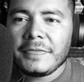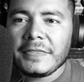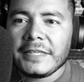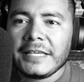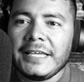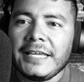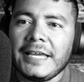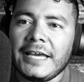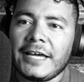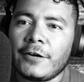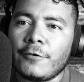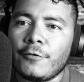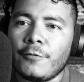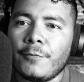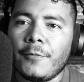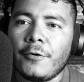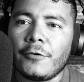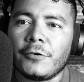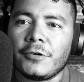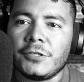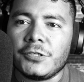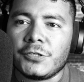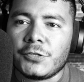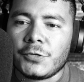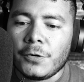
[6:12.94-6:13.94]
he had a
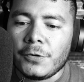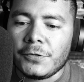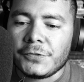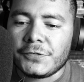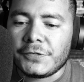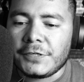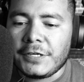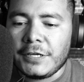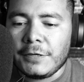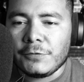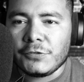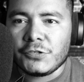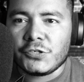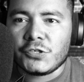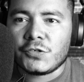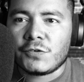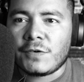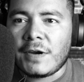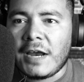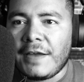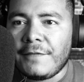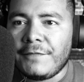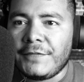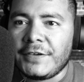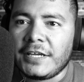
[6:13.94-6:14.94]
remote control, so he was
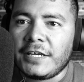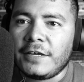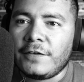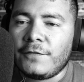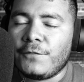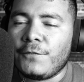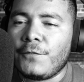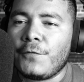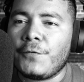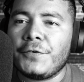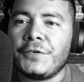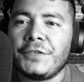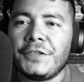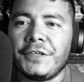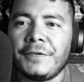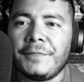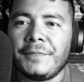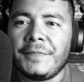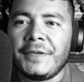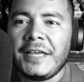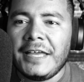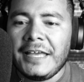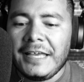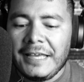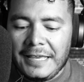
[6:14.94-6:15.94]
driving it for
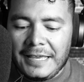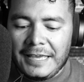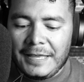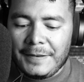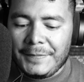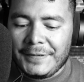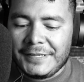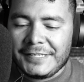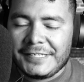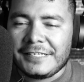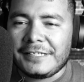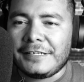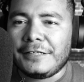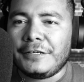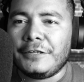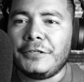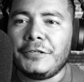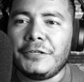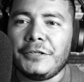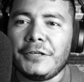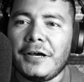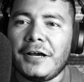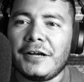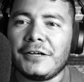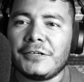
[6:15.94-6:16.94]
them. And basically, the
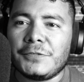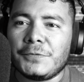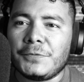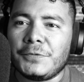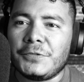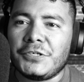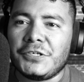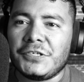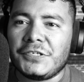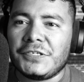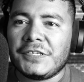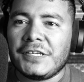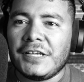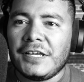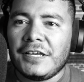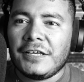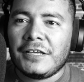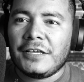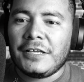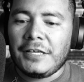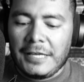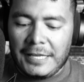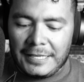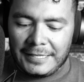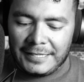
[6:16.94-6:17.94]
dogs were just,
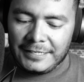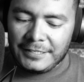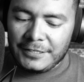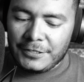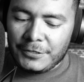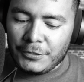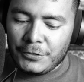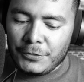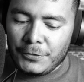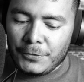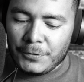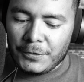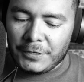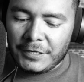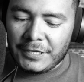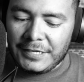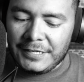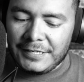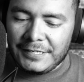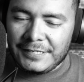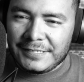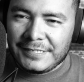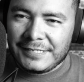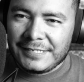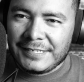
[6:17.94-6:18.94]
I think they're
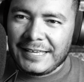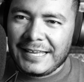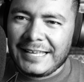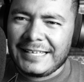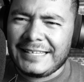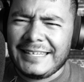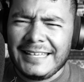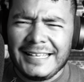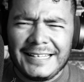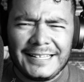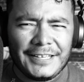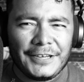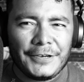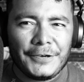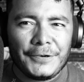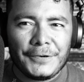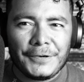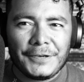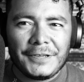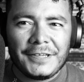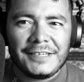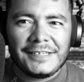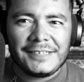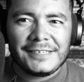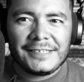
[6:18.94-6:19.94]
Yorkies.
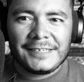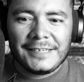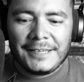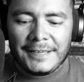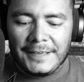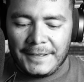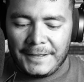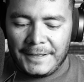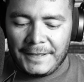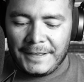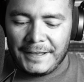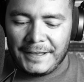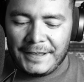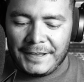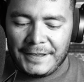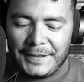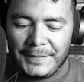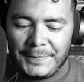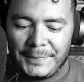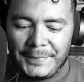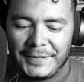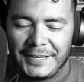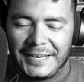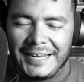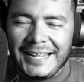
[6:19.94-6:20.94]

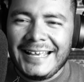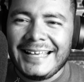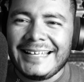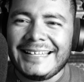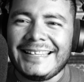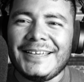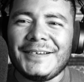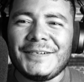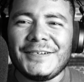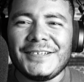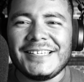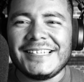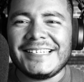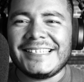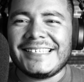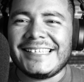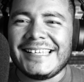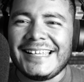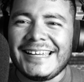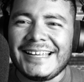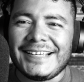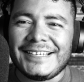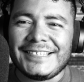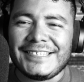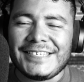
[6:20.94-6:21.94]
But they were just
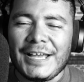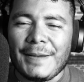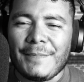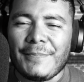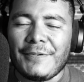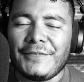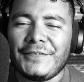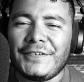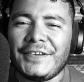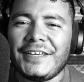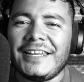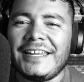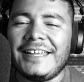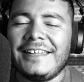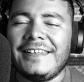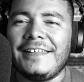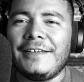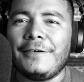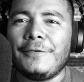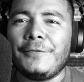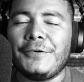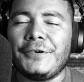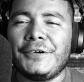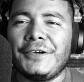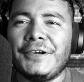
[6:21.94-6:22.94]
sitting on top of it, and they
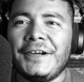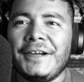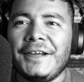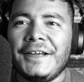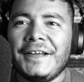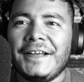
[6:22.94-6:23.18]
were,